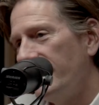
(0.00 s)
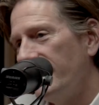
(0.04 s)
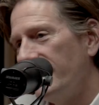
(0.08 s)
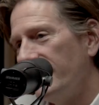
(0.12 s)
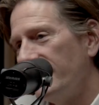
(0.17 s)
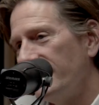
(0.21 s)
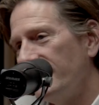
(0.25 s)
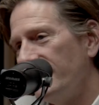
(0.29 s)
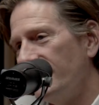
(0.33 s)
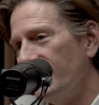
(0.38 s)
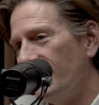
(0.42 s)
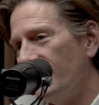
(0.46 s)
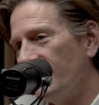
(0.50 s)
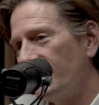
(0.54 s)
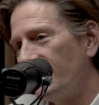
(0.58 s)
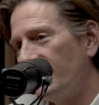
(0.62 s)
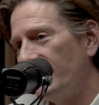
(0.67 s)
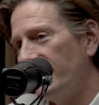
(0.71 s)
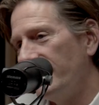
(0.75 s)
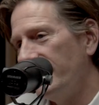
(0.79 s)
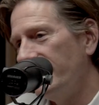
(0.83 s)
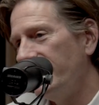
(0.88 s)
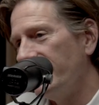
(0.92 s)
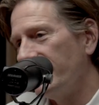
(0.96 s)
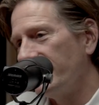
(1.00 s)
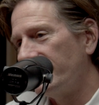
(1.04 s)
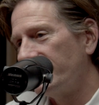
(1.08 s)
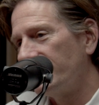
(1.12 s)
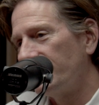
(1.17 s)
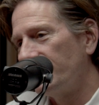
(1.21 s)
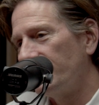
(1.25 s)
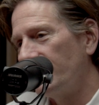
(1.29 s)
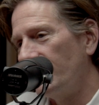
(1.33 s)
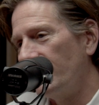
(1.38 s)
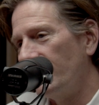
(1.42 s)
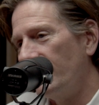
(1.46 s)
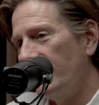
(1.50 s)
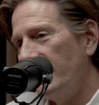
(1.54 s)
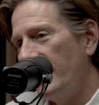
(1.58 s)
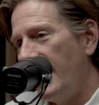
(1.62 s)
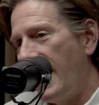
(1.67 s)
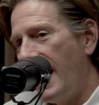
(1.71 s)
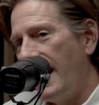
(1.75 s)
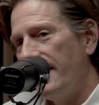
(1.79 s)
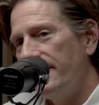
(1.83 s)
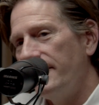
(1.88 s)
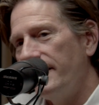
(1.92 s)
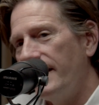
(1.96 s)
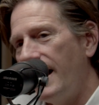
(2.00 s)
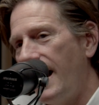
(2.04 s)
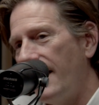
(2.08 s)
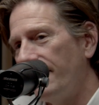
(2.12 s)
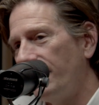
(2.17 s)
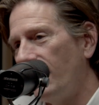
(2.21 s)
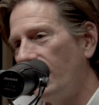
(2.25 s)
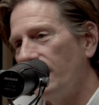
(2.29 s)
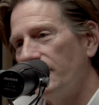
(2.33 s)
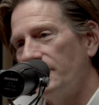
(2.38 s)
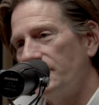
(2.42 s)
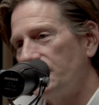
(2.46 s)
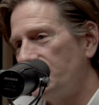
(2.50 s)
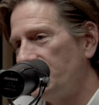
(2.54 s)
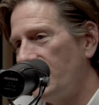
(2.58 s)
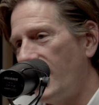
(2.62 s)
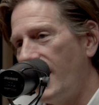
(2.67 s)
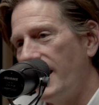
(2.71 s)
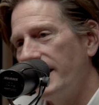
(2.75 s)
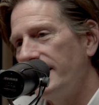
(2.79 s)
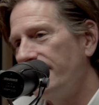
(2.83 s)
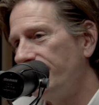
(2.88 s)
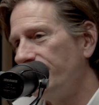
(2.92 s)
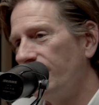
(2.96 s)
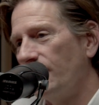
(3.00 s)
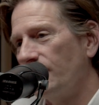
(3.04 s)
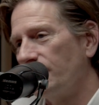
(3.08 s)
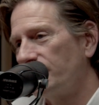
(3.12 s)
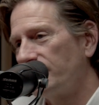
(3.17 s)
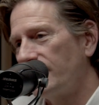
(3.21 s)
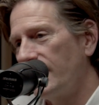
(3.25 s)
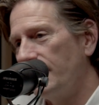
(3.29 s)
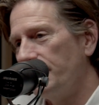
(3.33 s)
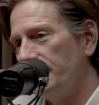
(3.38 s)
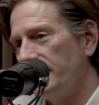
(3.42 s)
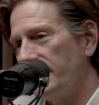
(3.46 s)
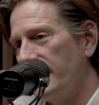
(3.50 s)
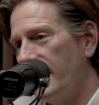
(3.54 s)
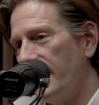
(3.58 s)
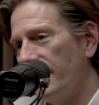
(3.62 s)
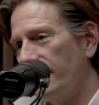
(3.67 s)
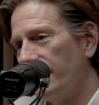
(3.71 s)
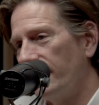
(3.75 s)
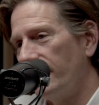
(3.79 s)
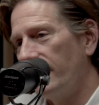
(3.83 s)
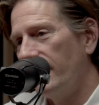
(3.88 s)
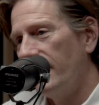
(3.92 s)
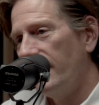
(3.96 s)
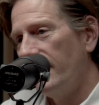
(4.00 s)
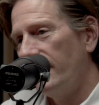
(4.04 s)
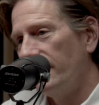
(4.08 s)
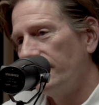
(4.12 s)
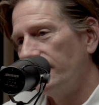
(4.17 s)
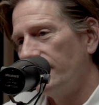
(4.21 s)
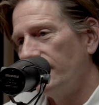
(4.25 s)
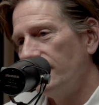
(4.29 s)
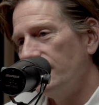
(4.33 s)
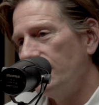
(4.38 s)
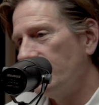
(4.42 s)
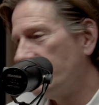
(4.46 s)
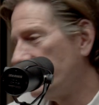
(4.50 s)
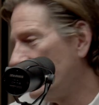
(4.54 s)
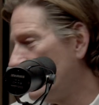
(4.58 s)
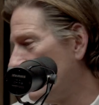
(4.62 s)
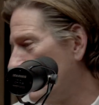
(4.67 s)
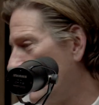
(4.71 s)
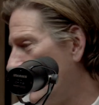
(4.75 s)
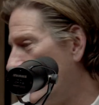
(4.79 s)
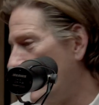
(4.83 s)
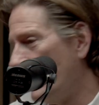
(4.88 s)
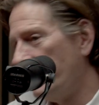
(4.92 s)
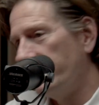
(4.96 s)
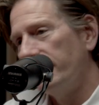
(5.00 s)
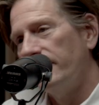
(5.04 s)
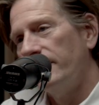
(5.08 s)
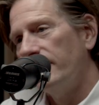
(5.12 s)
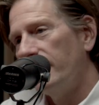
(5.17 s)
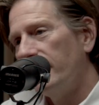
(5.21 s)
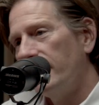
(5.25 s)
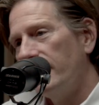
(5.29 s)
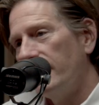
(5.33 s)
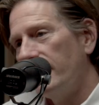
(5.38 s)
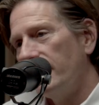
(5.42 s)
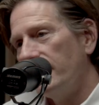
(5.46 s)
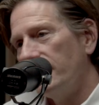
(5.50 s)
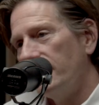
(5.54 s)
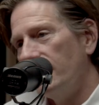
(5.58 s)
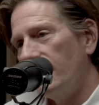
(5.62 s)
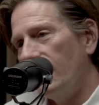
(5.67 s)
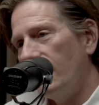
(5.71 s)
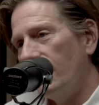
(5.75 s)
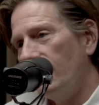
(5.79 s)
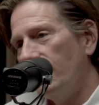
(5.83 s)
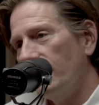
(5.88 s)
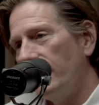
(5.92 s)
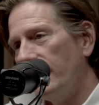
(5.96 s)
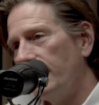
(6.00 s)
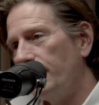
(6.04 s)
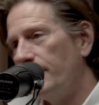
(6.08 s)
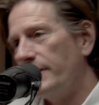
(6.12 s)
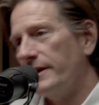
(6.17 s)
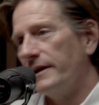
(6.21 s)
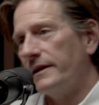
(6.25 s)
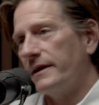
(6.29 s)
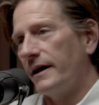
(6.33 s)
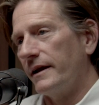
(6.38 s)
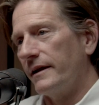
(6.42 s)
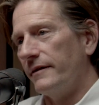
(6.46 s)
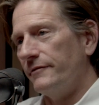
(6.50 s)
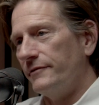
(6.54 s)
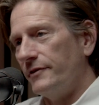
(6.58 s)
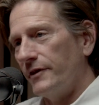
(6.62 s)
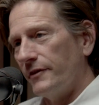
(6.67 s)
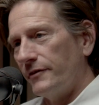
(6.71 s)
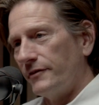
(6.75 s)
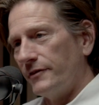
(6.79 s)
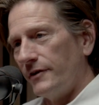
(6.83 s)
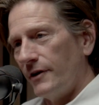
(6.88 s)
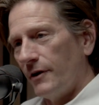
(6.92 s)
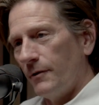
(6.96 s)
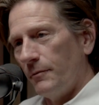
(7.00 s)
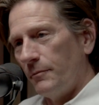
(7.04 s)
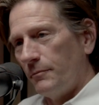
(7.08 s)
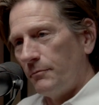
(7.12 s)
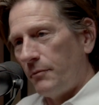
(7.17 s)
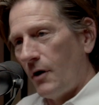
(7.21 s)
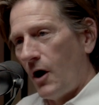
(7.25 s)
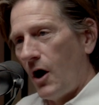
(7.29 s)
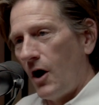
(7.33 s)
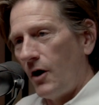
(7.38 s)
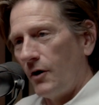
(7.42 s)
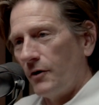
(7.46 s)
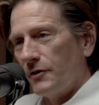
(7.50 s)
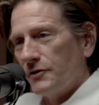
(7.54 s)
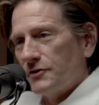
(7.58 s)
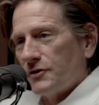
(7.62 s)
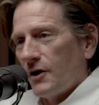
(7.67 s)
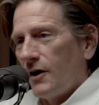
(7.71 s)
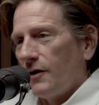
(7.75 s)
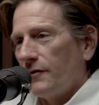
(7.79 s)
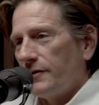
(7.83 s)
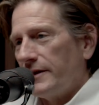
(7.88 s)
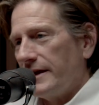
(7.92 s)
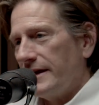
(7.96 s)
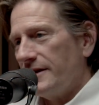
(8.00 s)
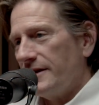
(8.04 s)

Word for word: You know, clinics for, and then have all the shiny folks come together so you can what? you know, everybody kind of just, you know, polish all the That's